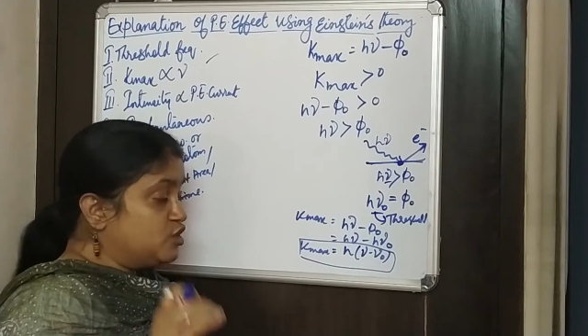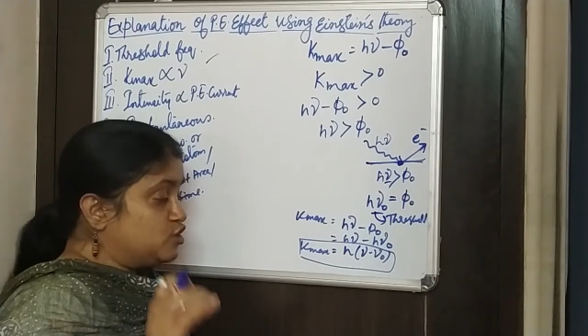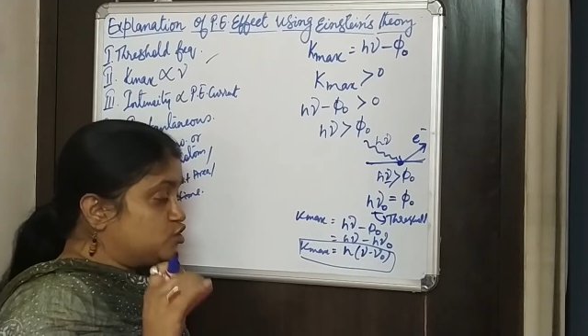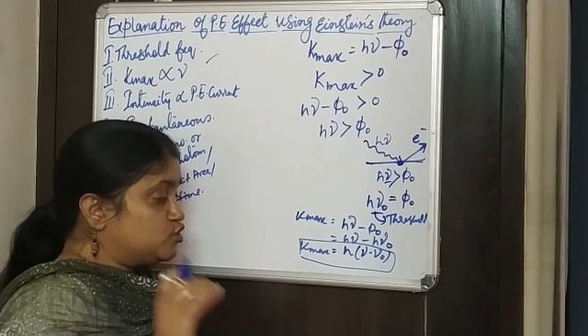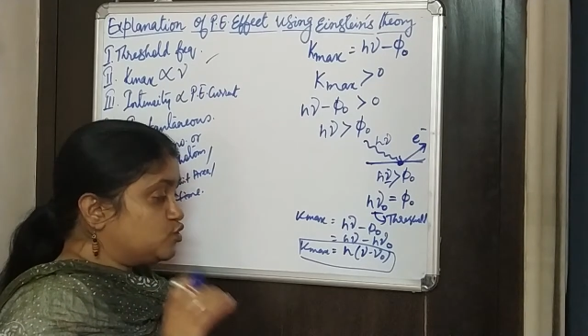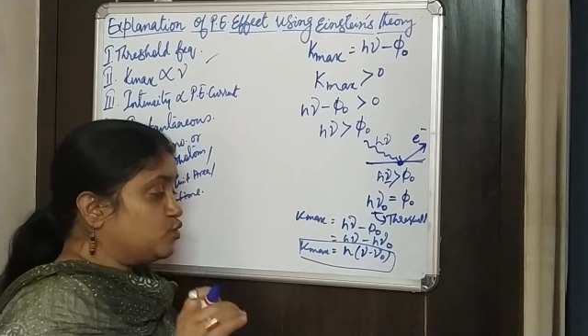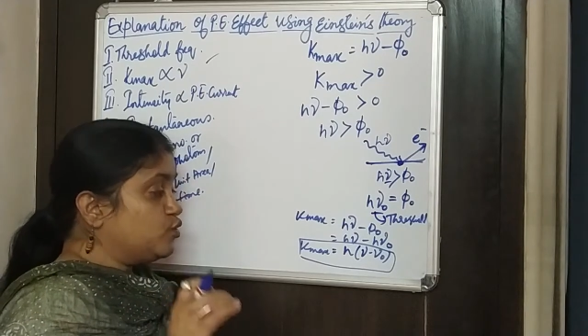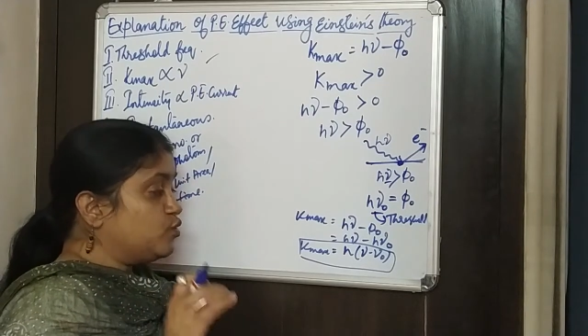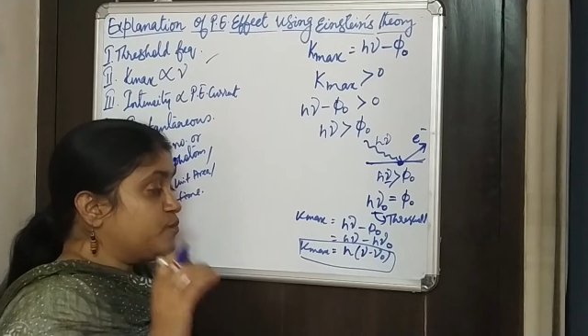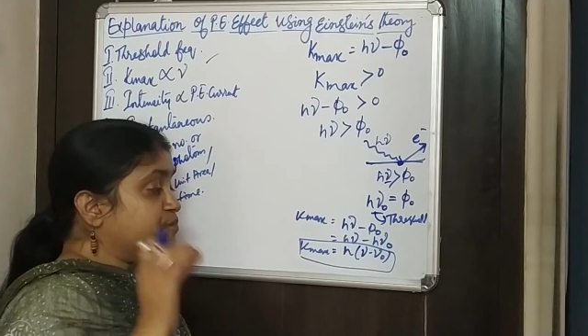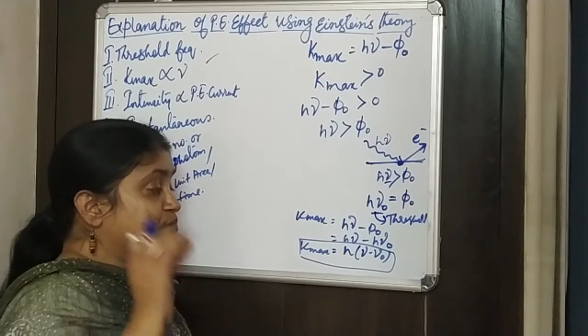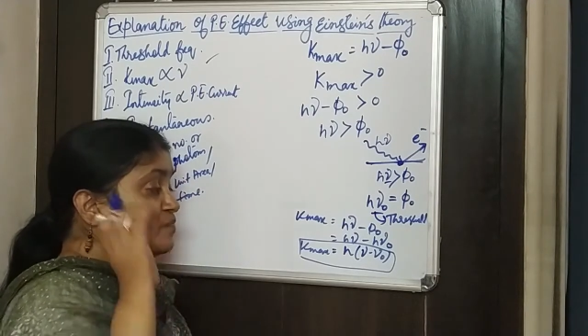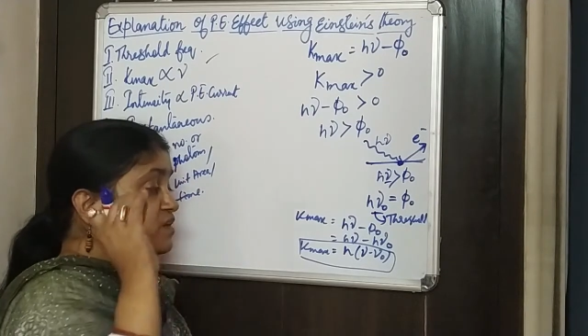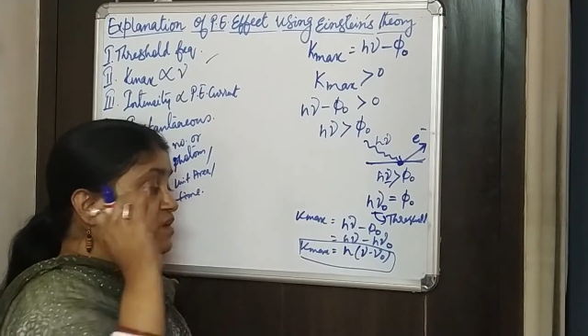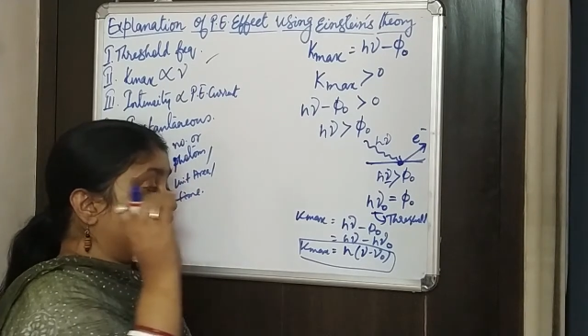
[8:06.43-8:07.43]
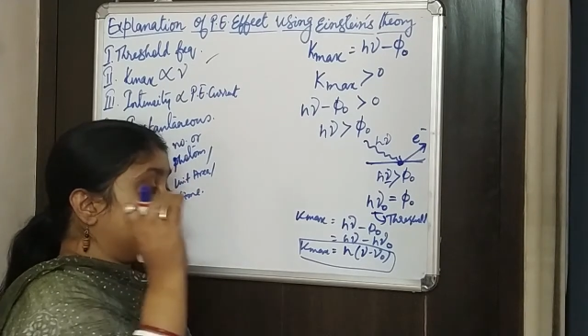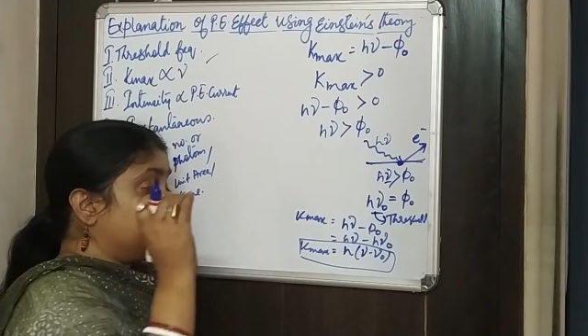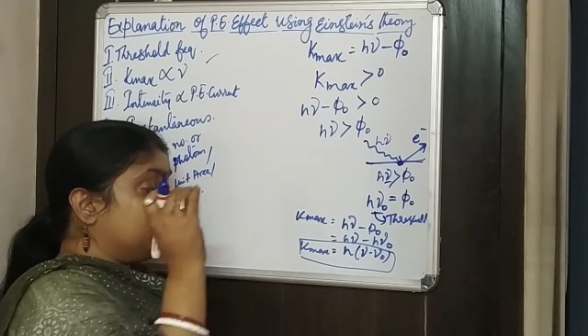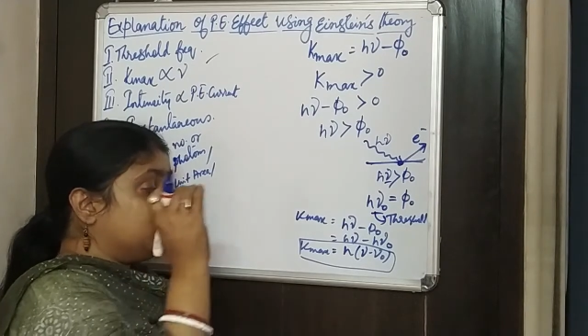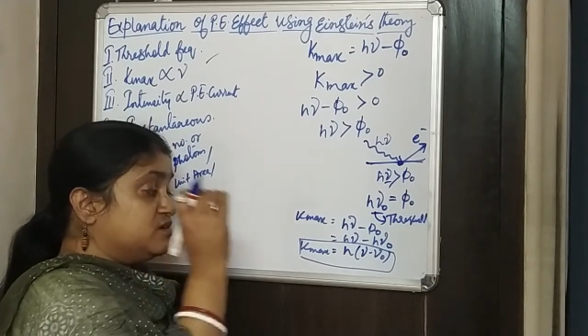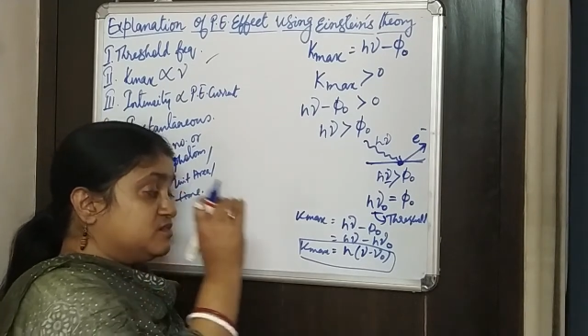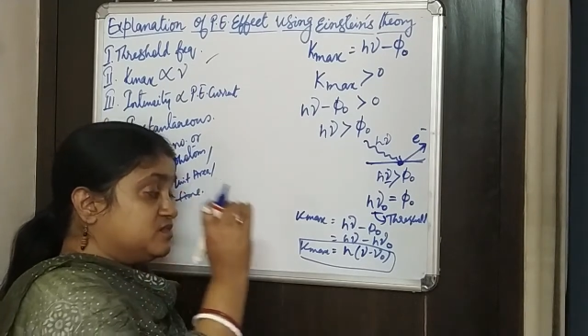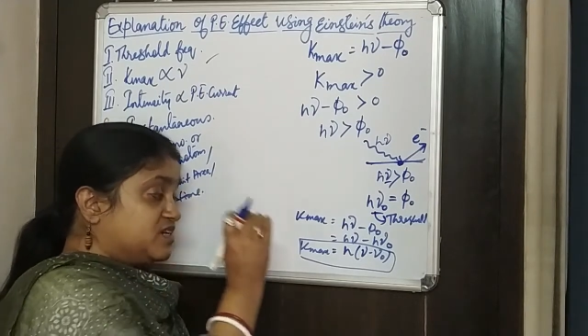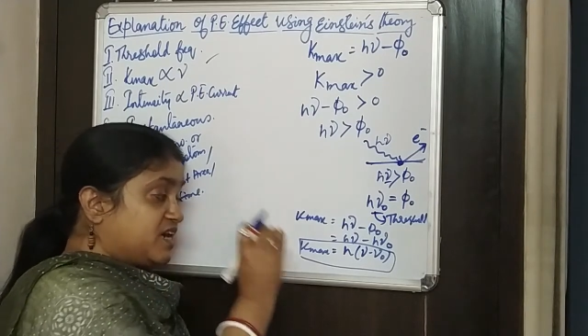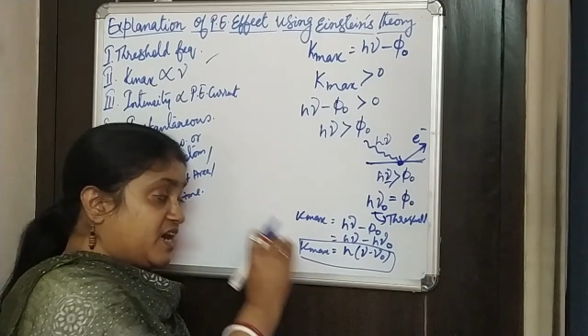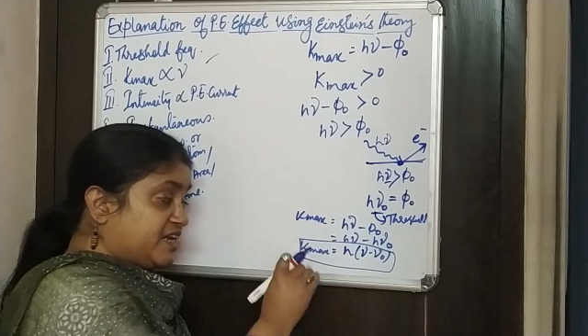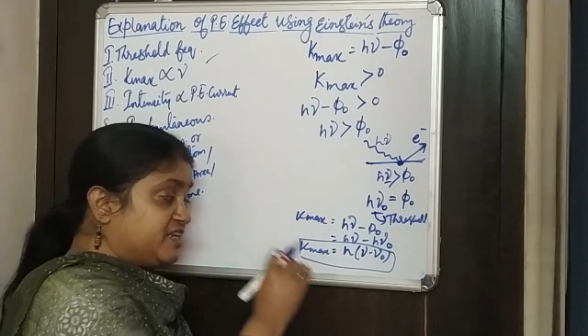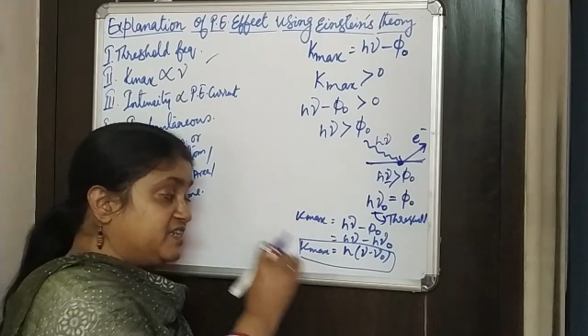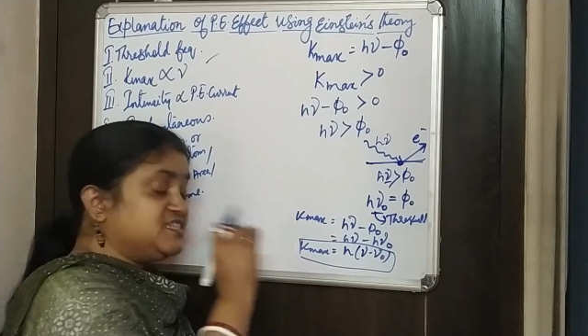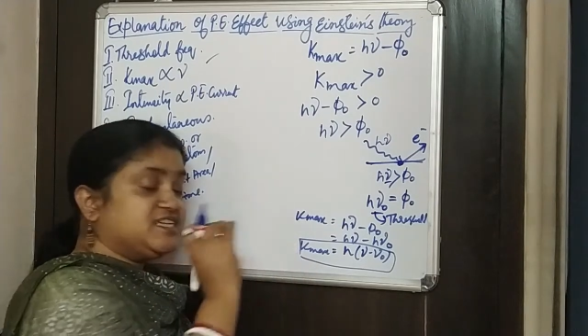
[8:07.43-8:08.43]
So the
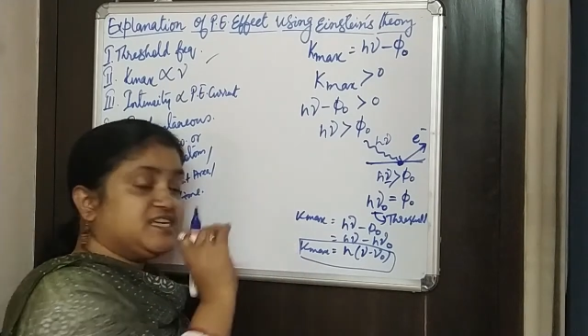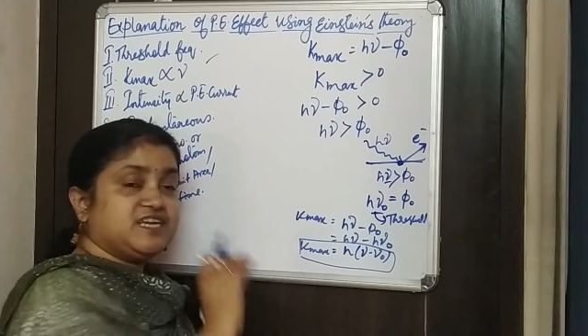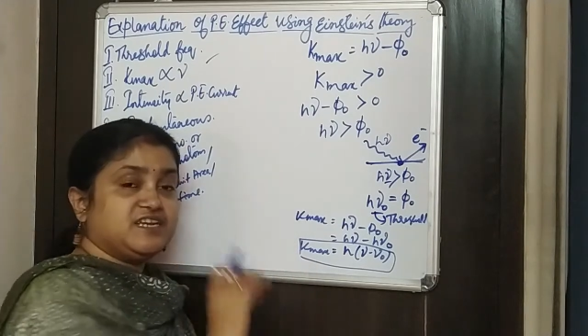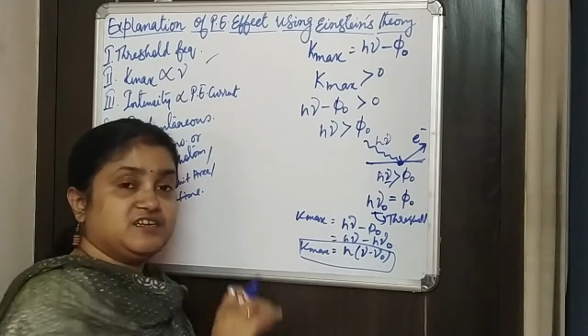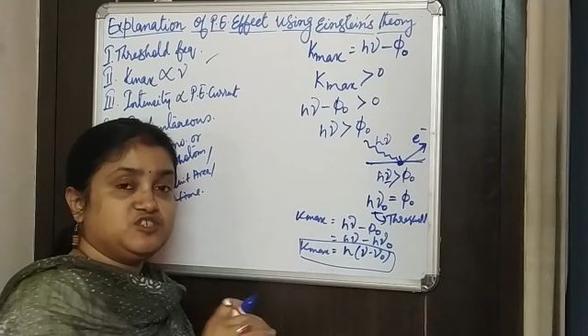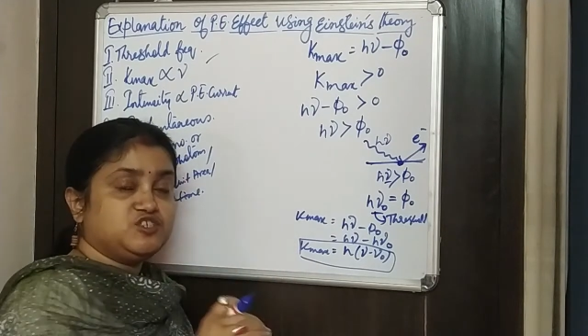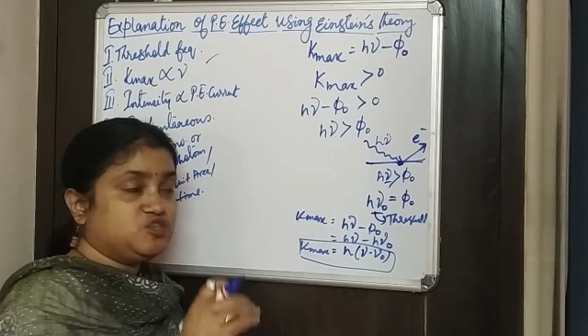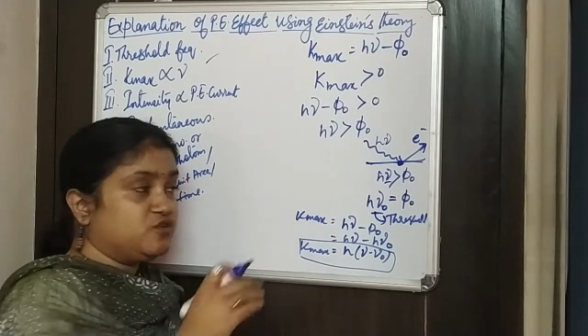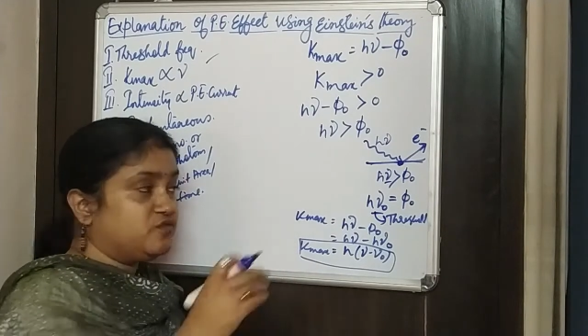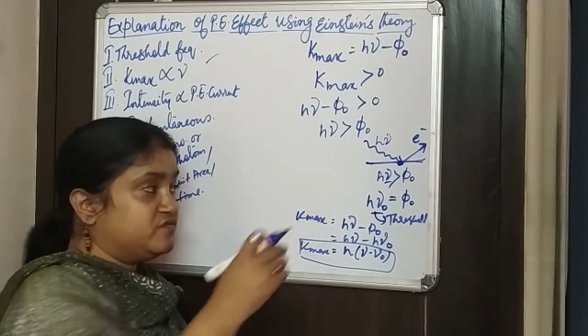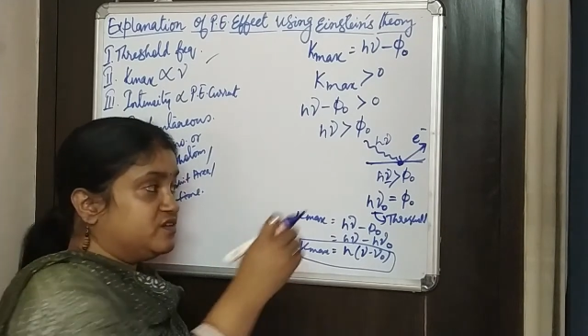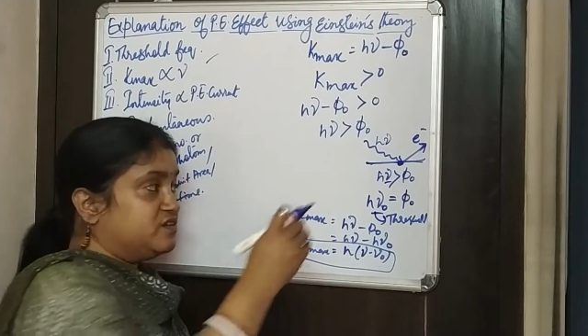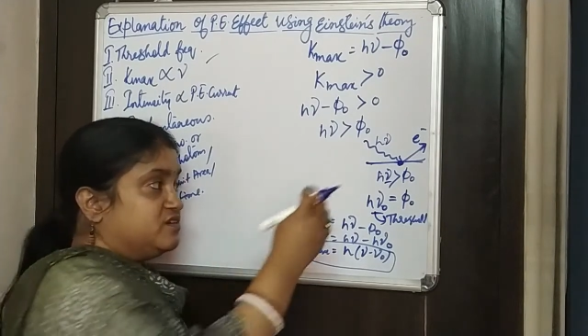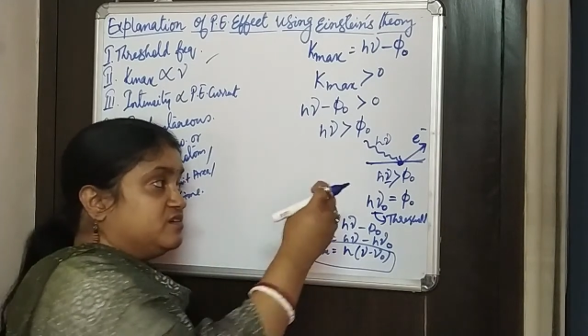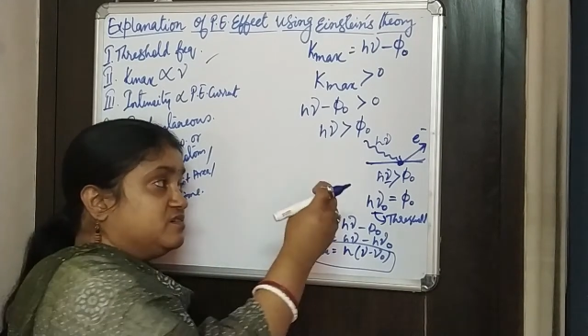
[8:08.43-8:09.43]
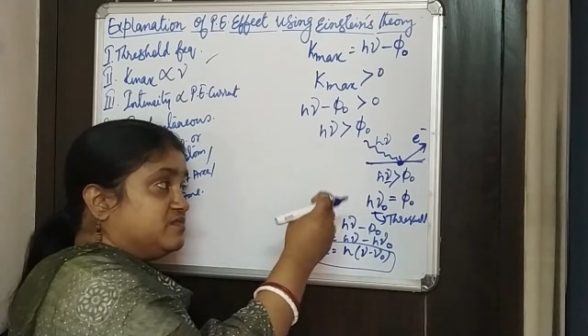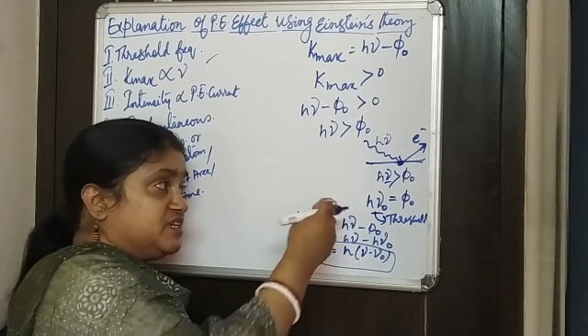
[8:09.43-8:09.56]
kinetic energy of the